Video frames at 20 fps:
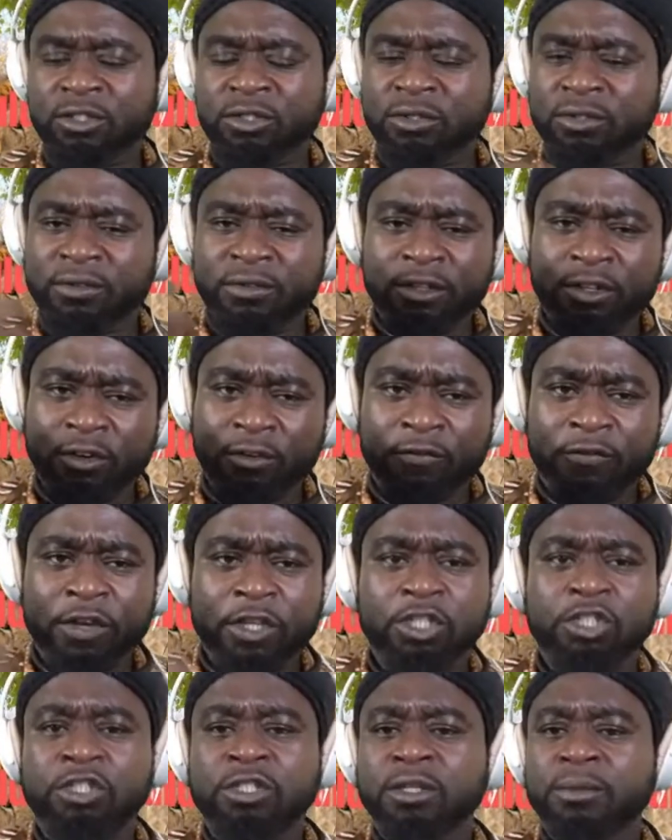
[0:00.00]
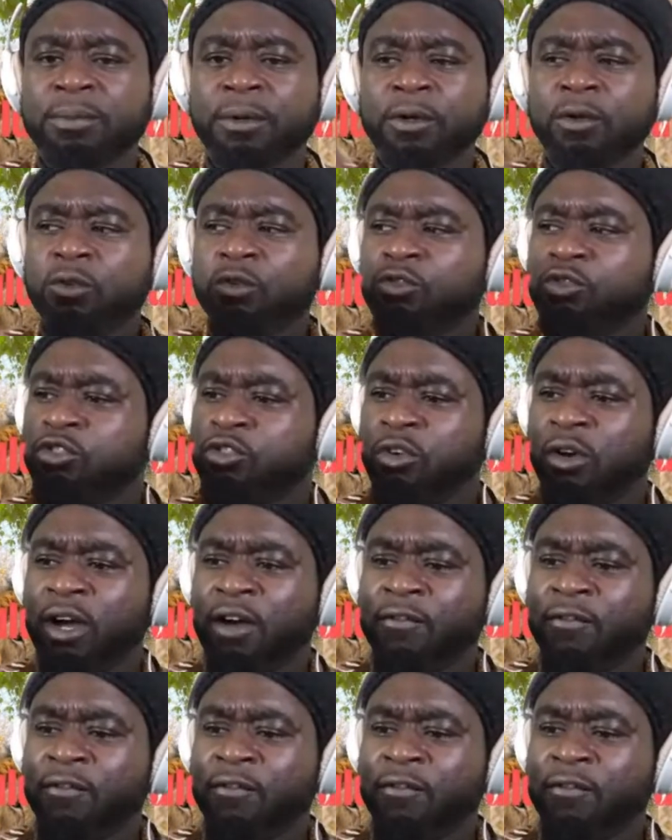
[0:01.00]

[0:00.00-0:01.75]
vegetables, you